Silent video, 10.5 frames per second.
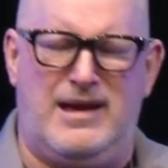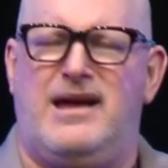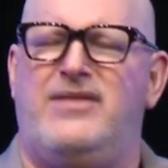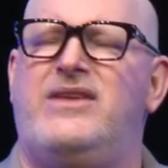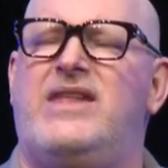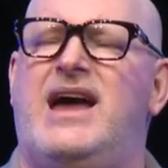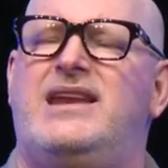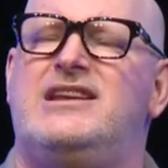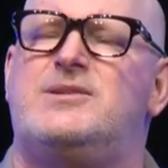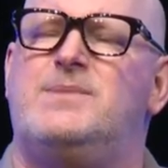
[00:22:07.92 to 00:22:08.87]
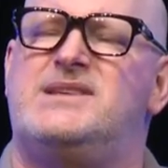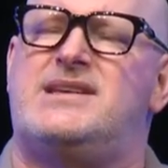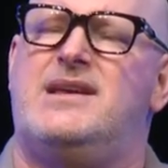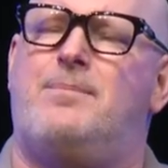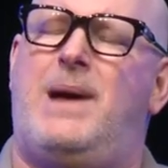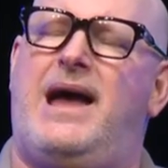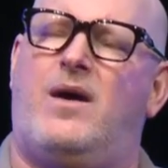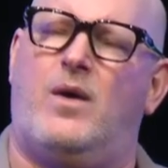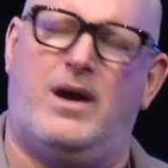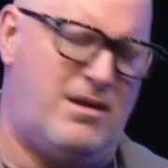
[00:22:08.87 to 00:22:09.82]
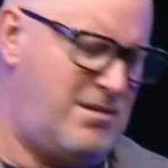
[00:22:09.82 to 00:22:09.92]
And then they had intimacy and
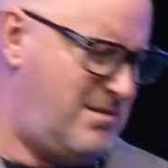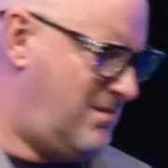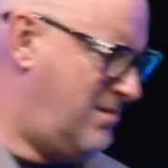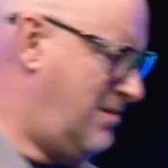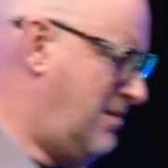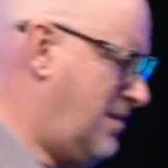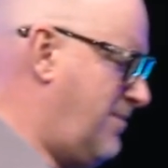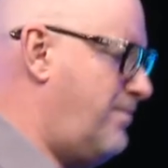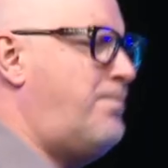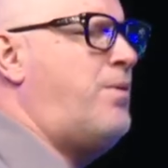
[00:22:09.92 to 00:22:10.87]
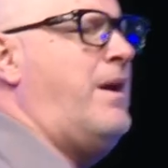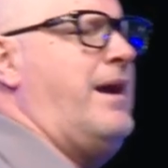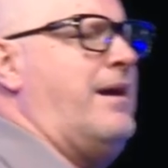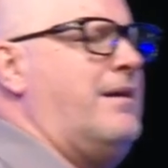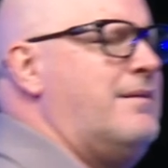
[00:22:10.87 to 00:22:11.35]
power, prayer.